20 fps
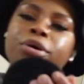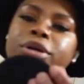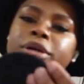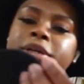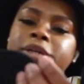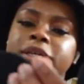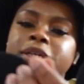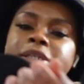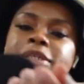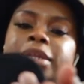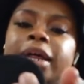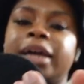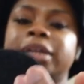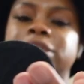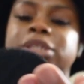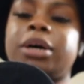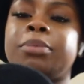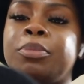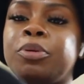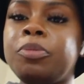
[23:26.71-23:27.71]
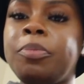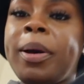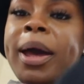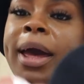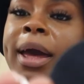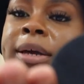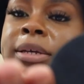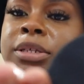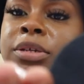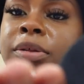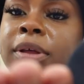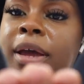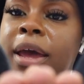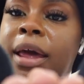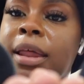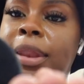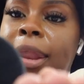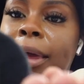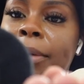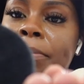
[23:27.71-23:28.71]
ordered these like jumbo packs. So they
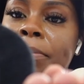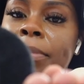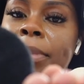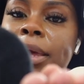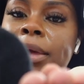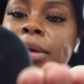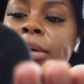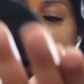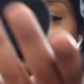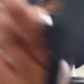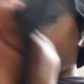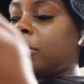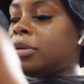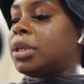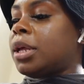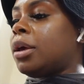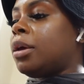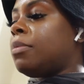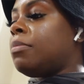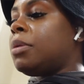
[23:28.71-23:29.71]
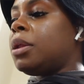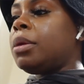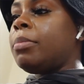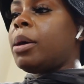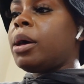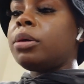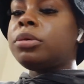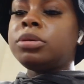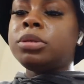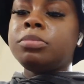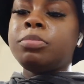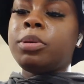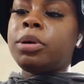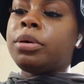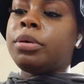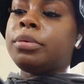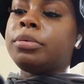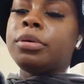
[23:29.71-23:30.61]
had like Mickey Mouse and Minnie Mouse. But